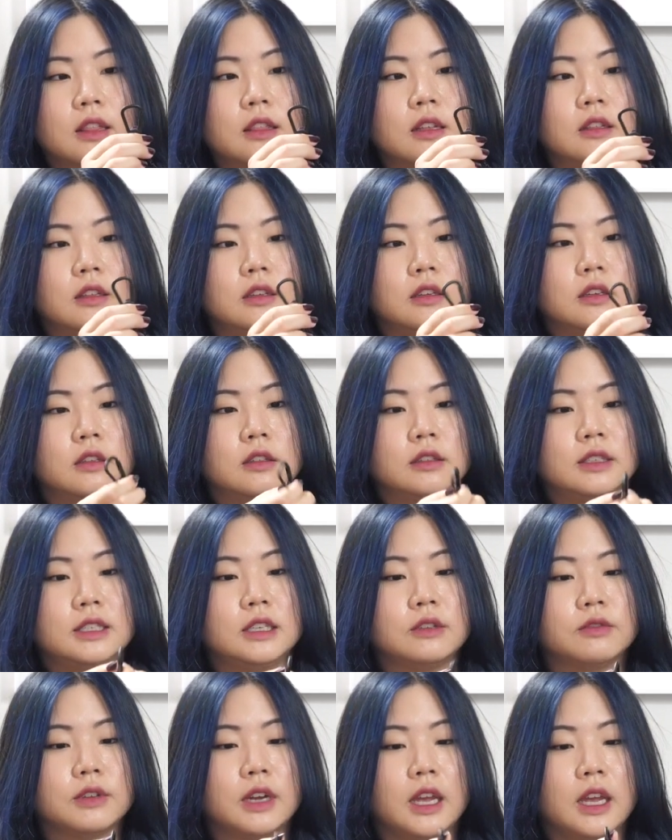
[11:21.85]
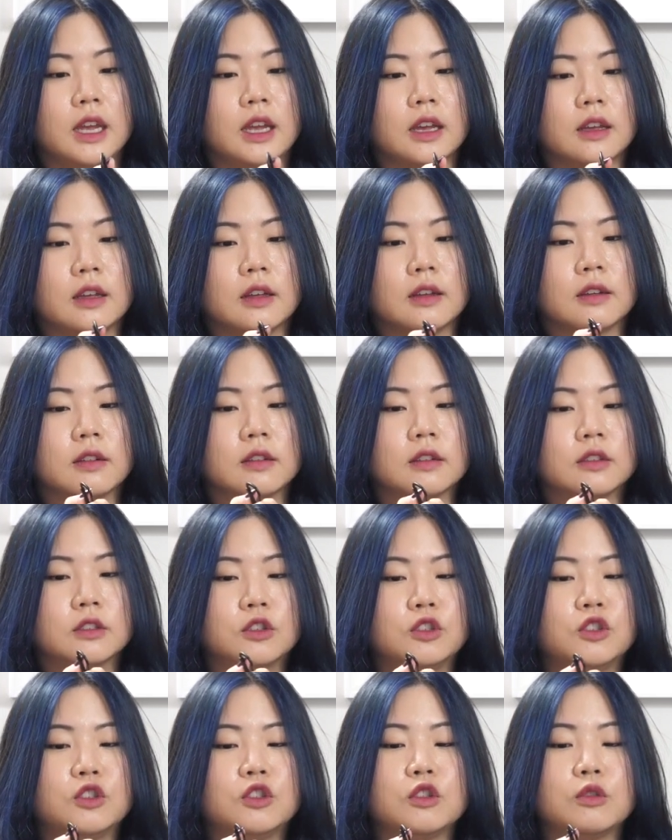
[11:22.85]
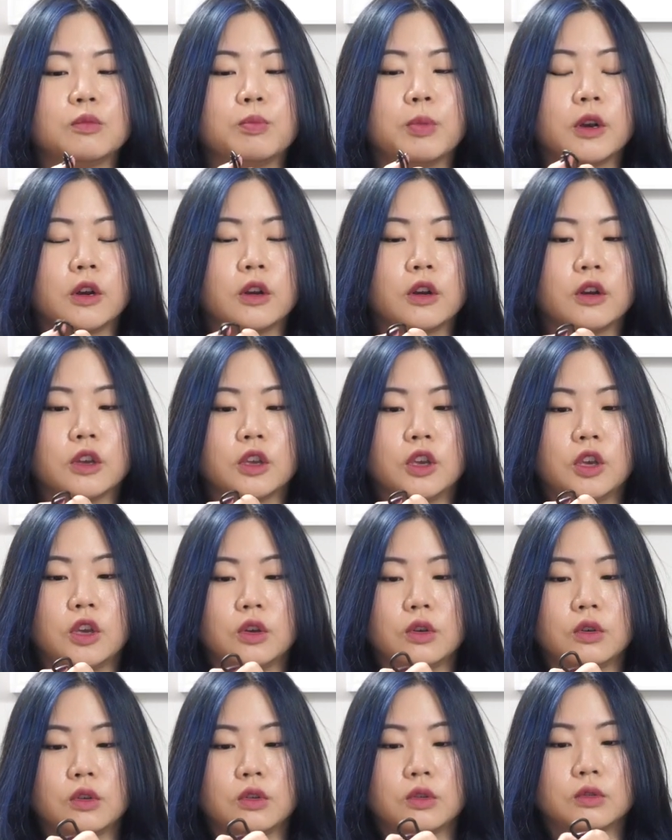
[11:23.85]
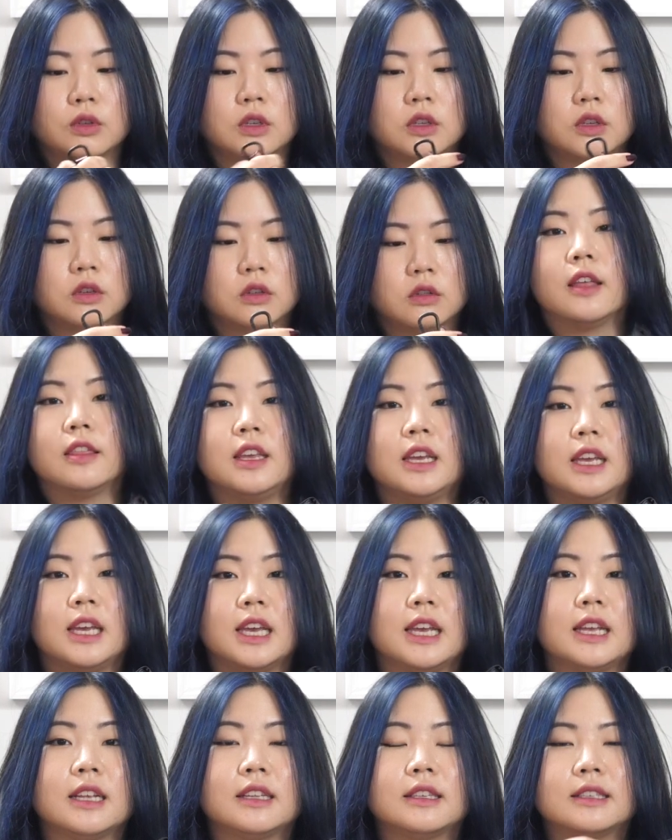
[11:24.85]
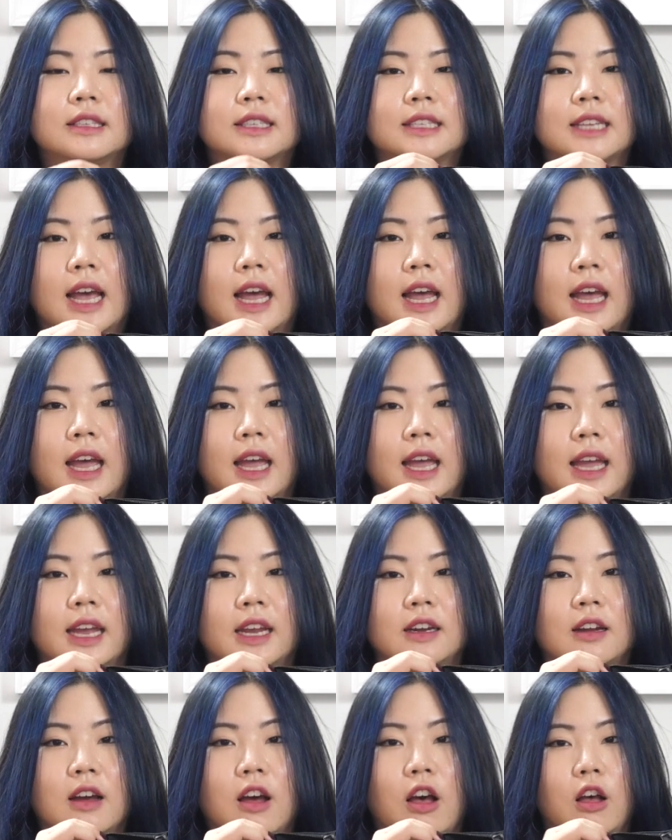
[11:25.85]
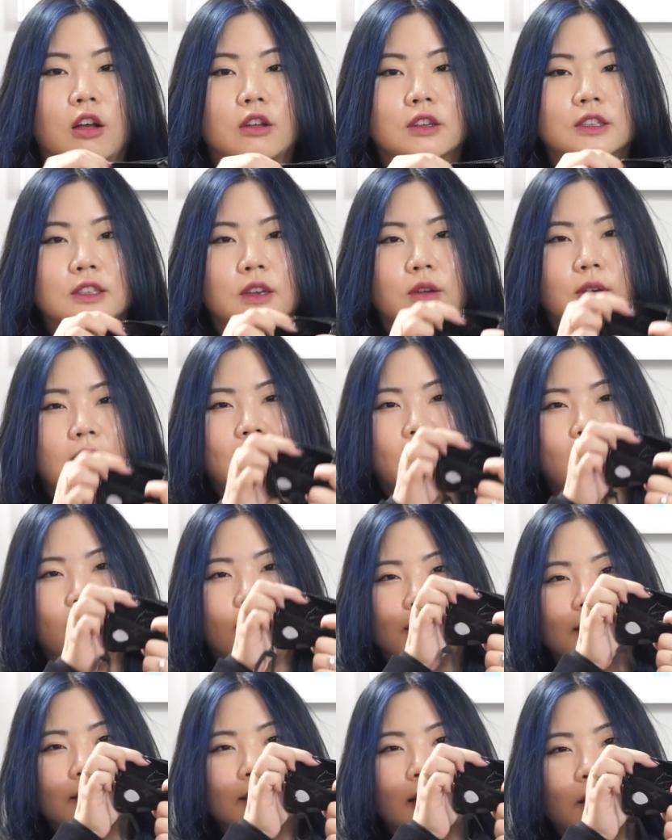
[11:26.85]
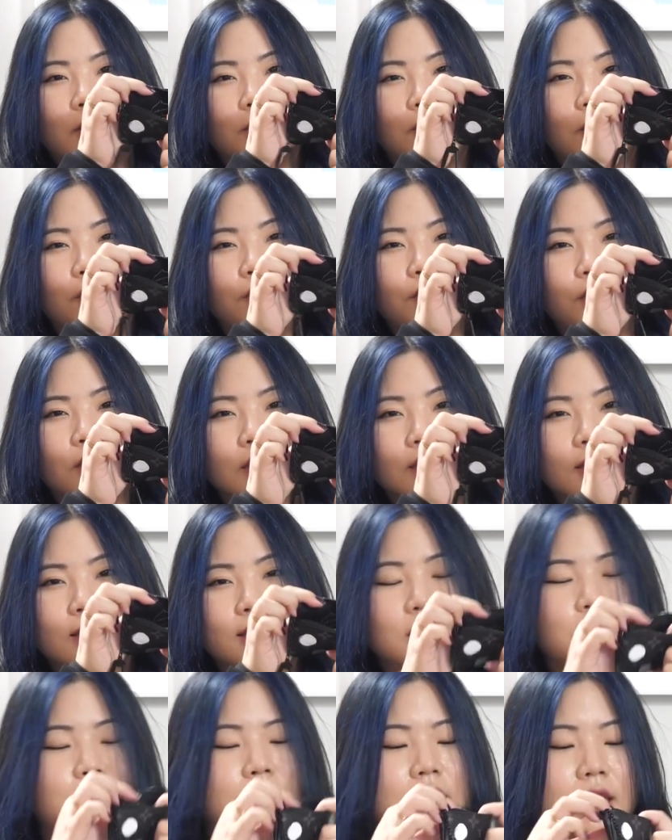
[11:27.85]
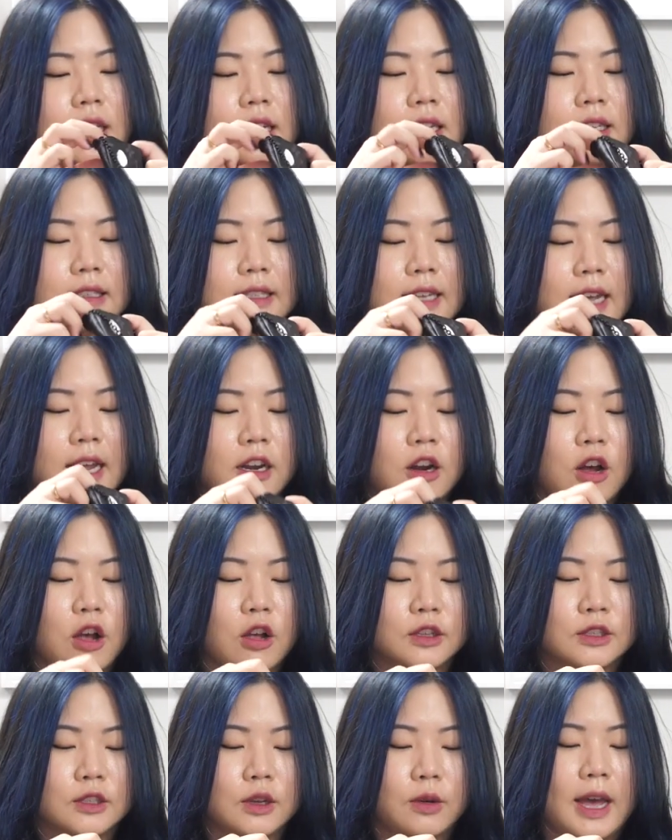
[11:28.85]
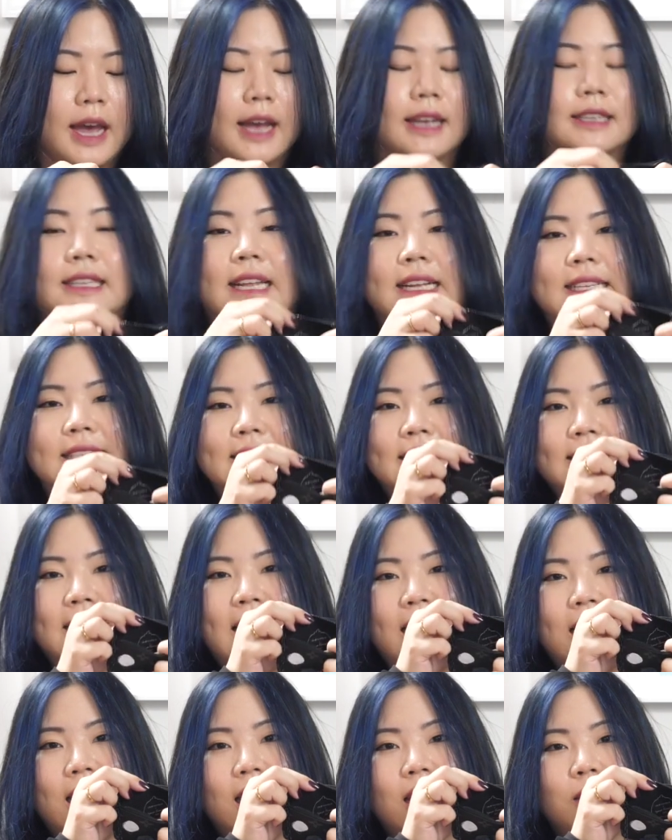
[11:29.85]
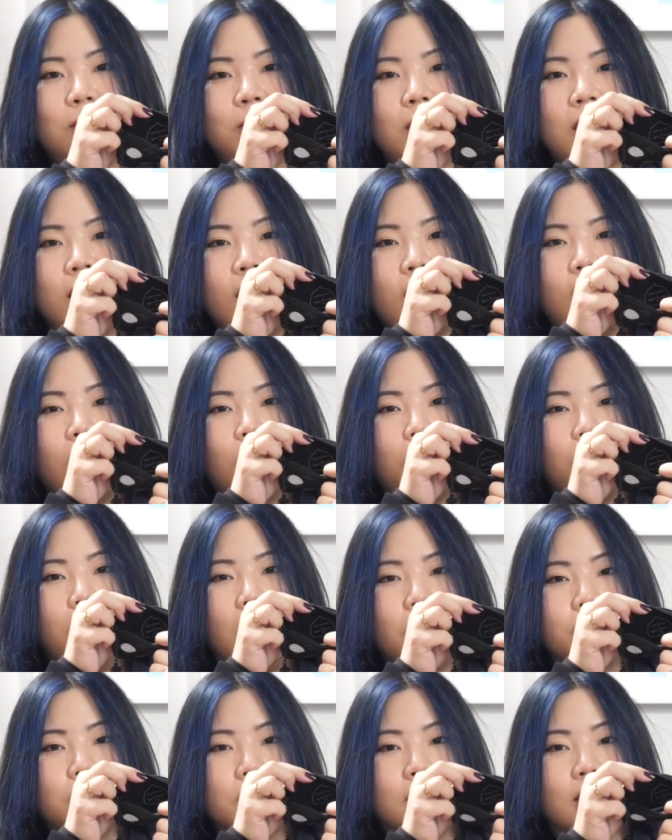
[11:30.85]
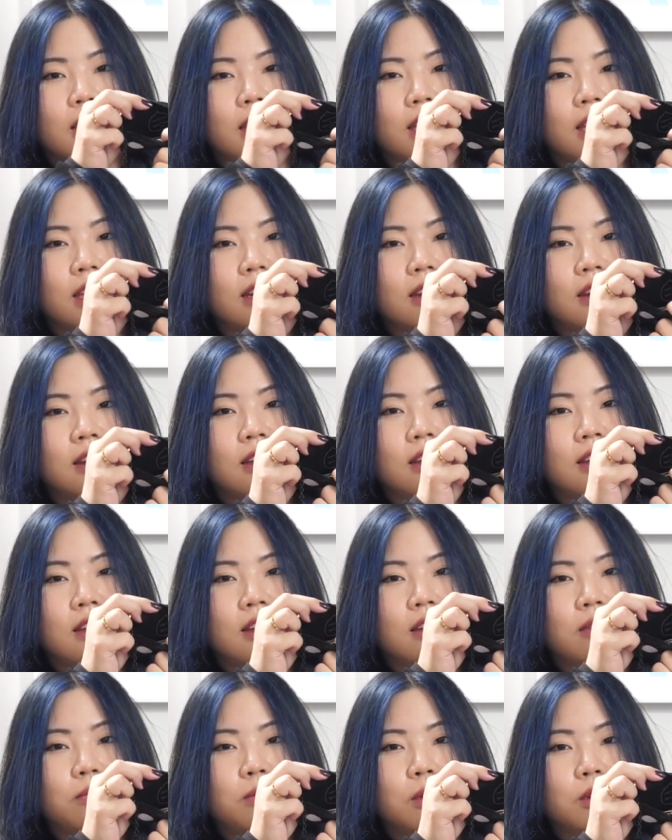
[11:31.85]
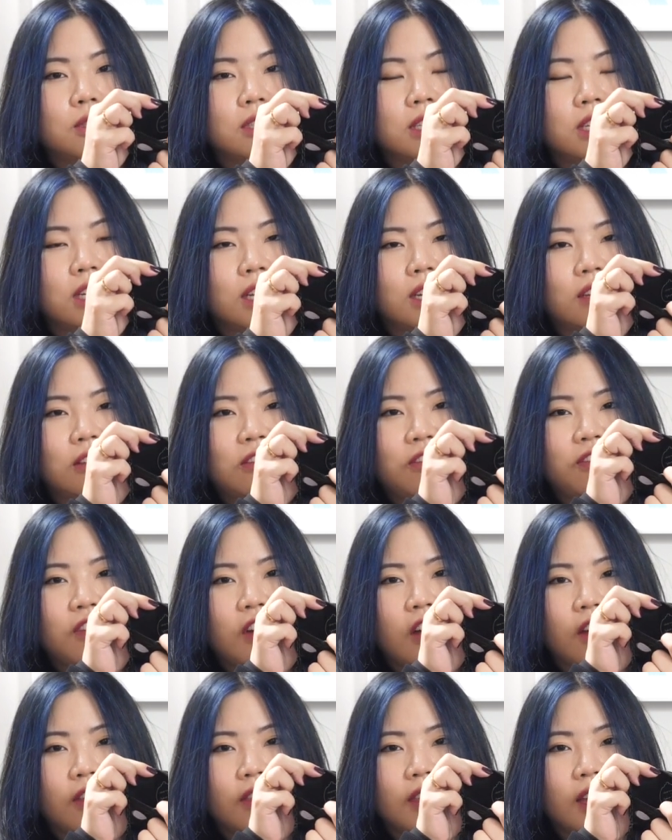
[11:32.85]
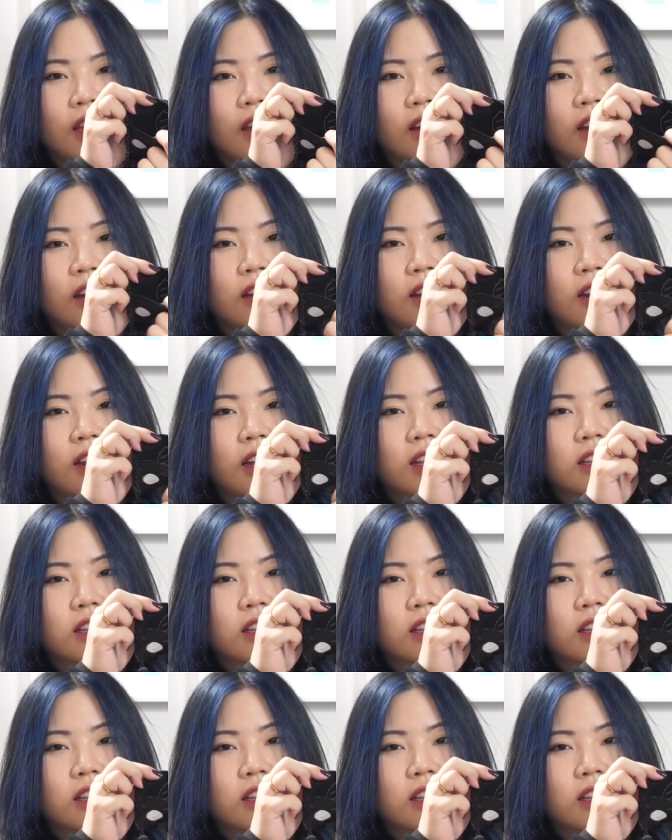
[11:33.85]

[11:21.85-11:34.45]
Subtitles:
the little D-ring, super cute. The inside also has, I don't know if you can see, but the inside also has that same pumpkin motif on there.